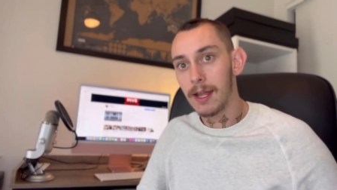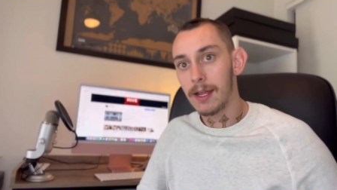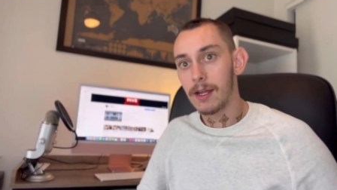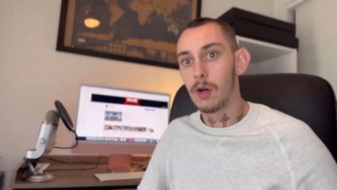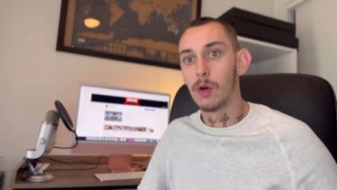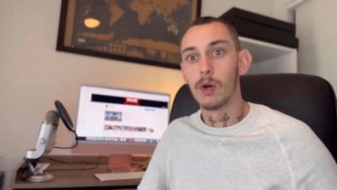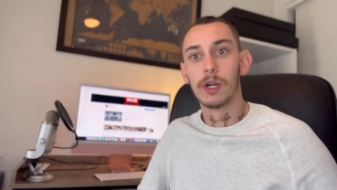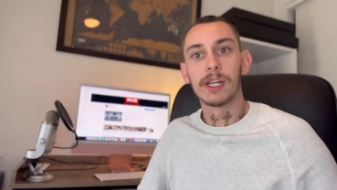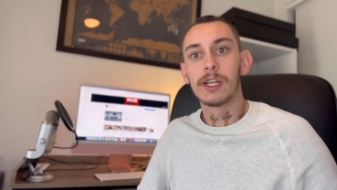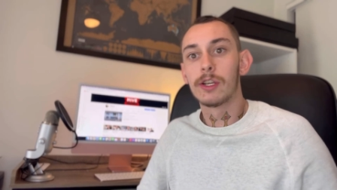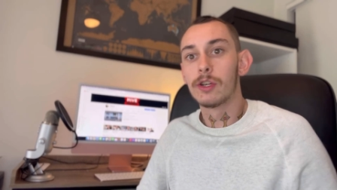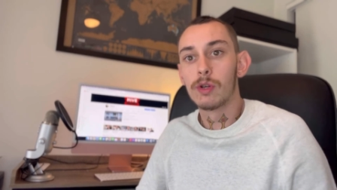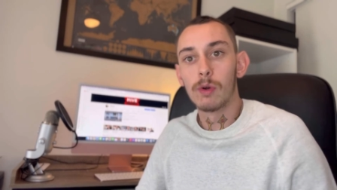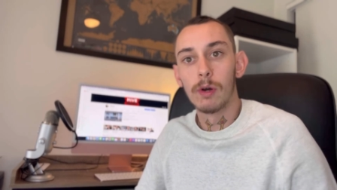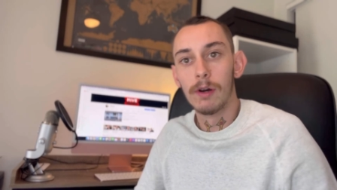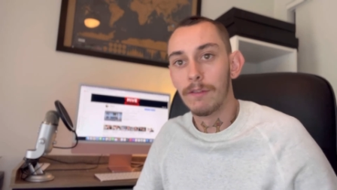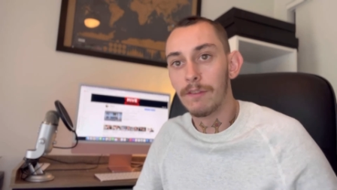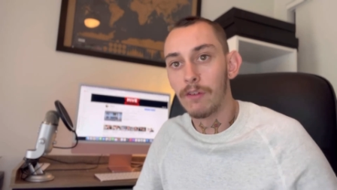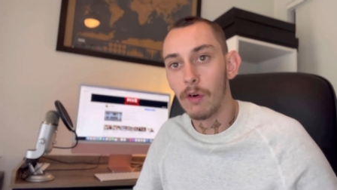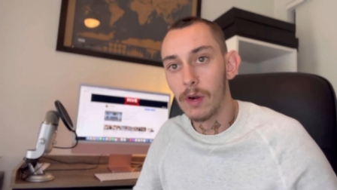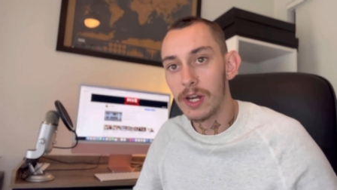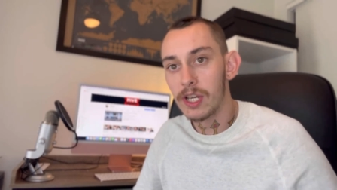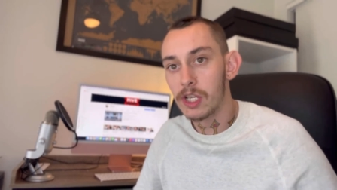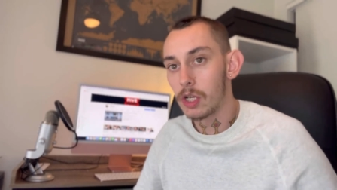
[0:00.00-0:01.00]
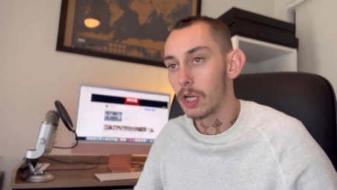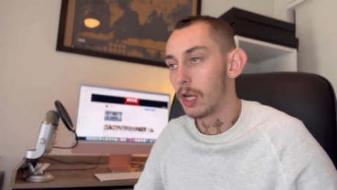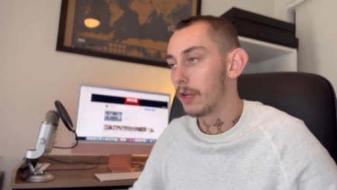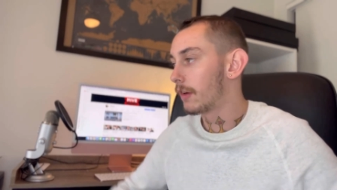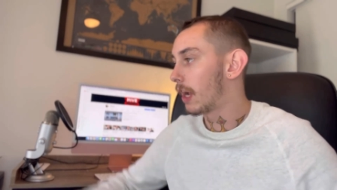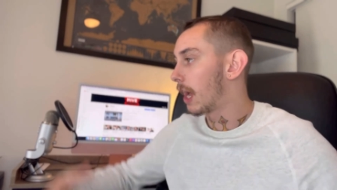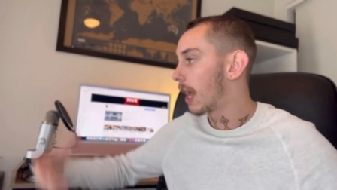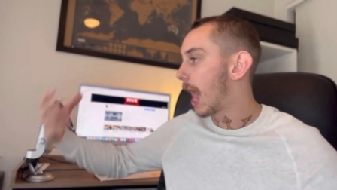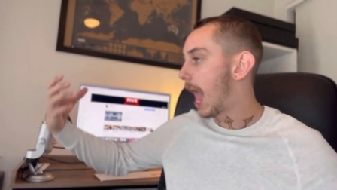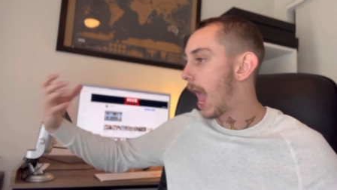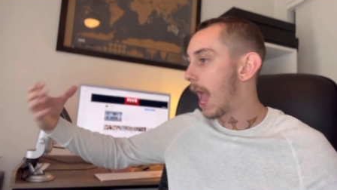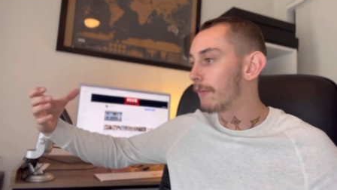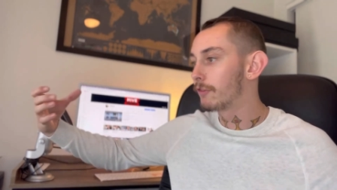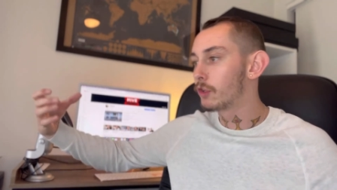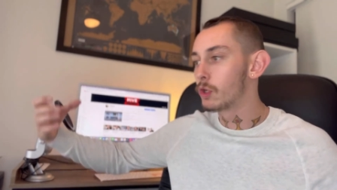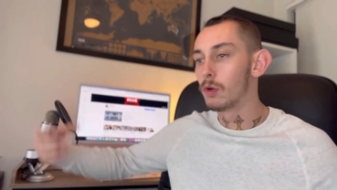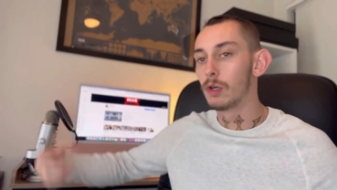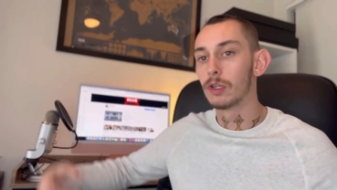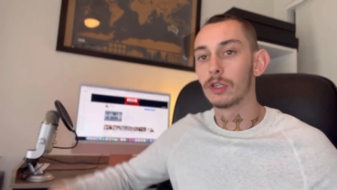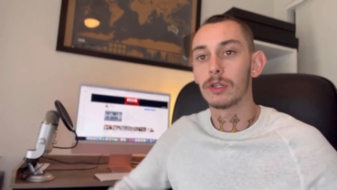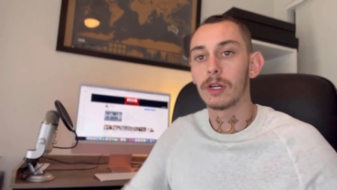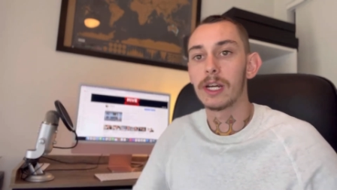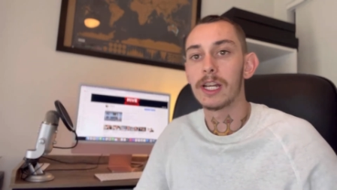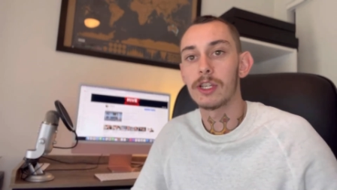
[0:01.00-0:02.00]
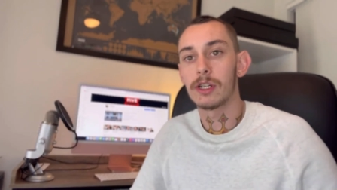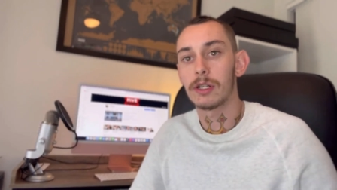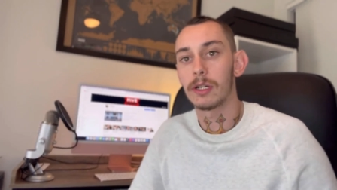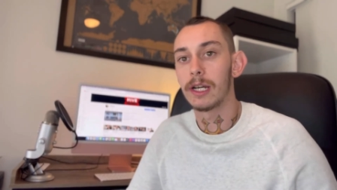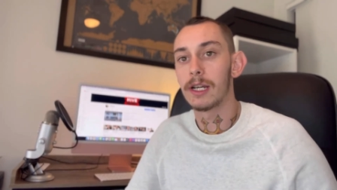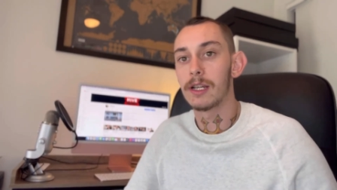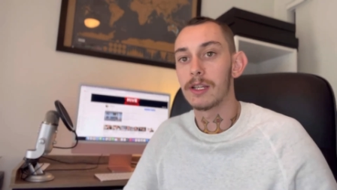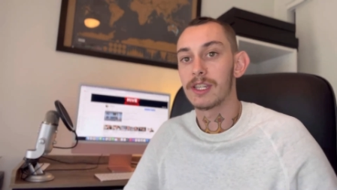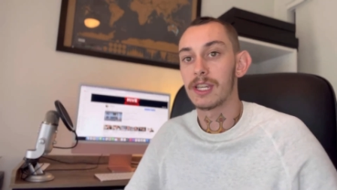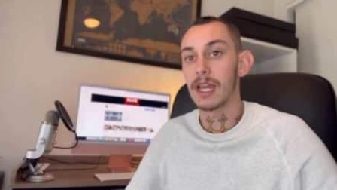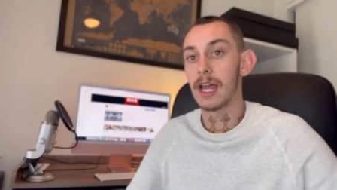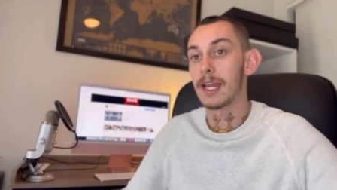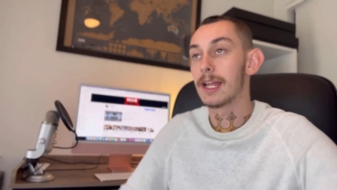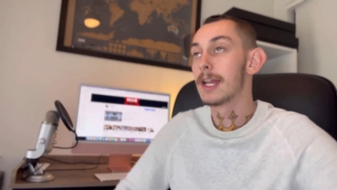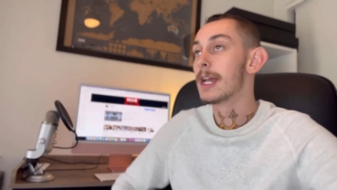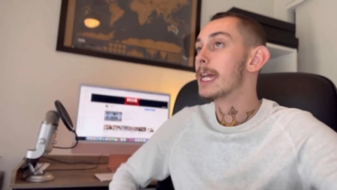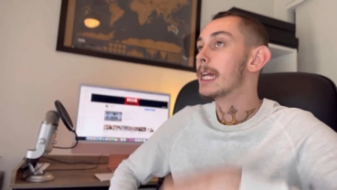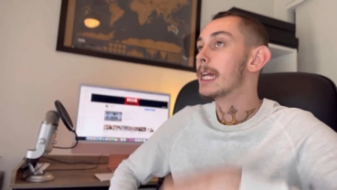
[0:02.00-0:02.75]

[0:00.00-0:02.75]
Or you can do a voiceover, have you on green screen and say,